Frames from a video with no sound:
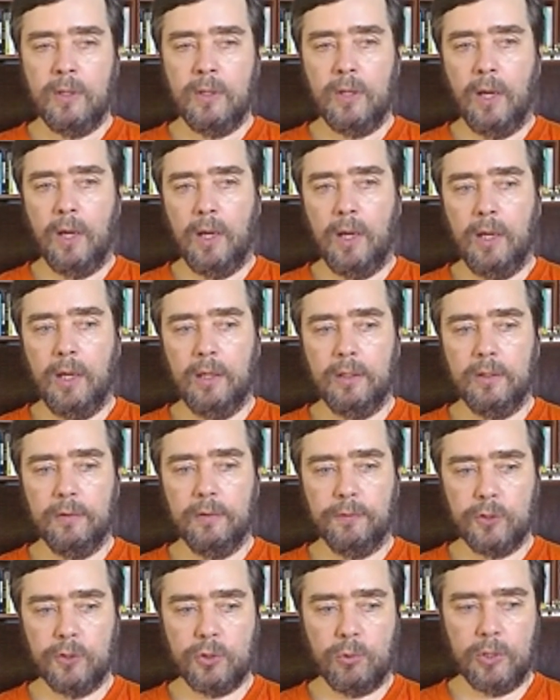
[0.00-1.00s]
The
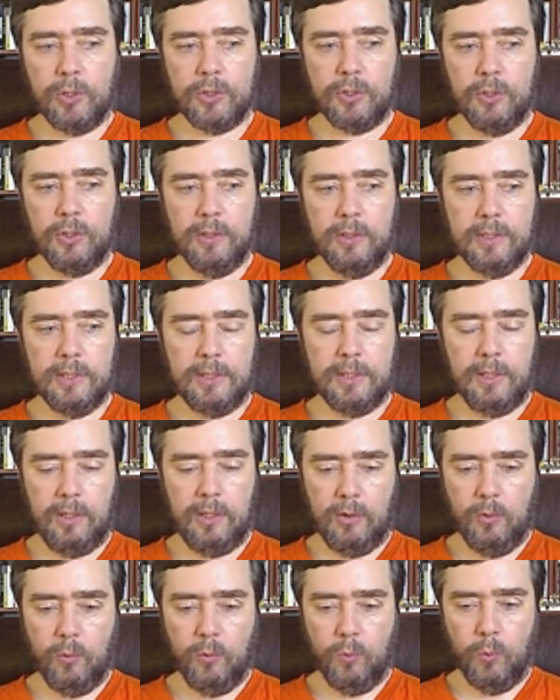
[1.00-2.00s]
first question is,
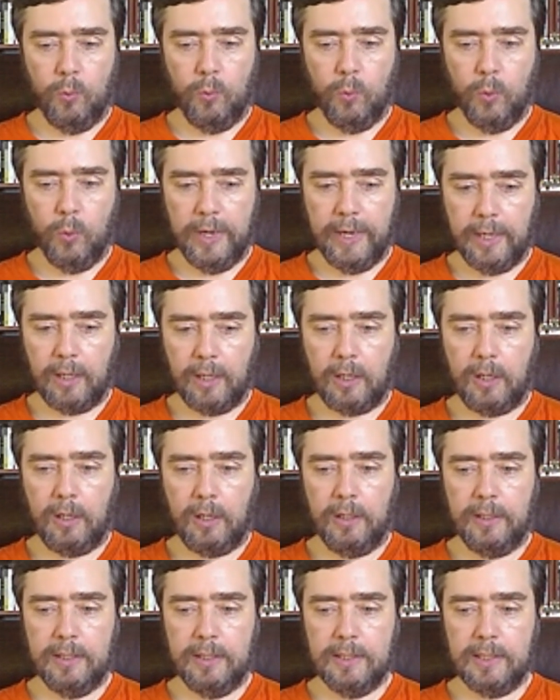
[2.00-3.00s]
where
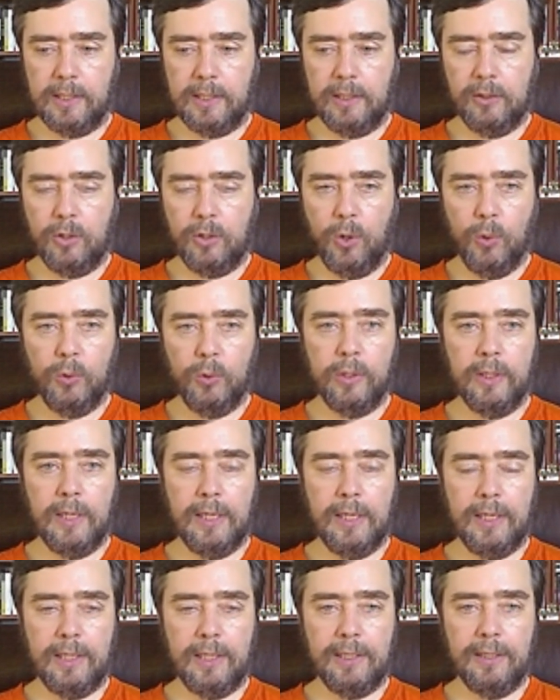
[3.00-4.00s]
is it encoded
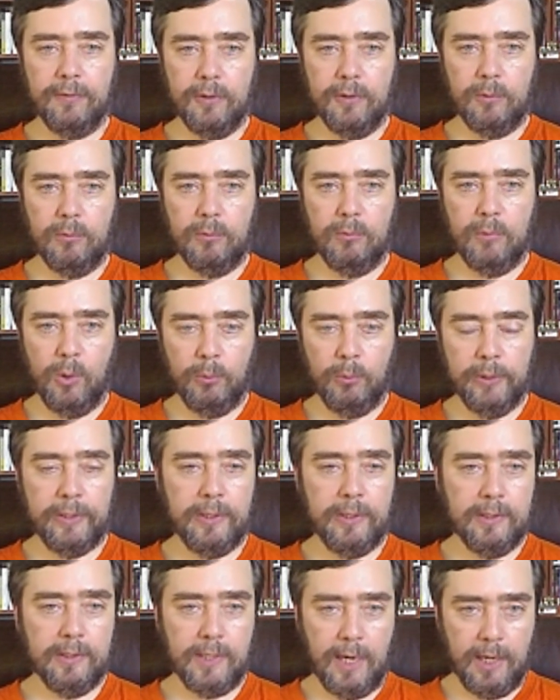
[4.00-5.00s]
at any given moment
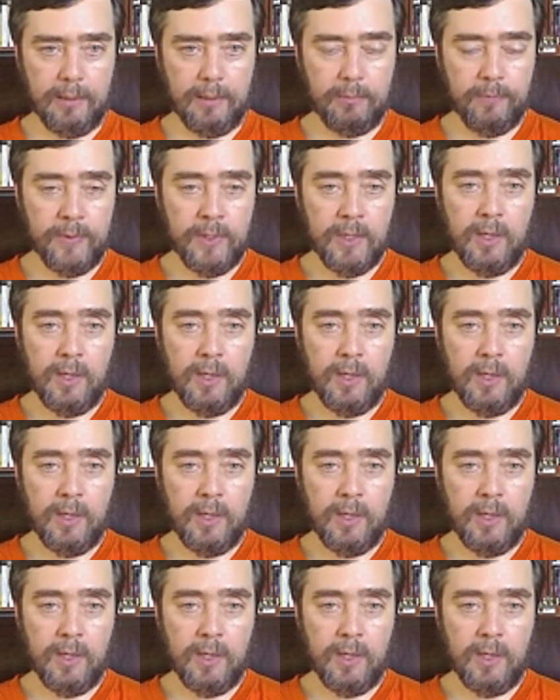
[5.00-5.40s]
in time?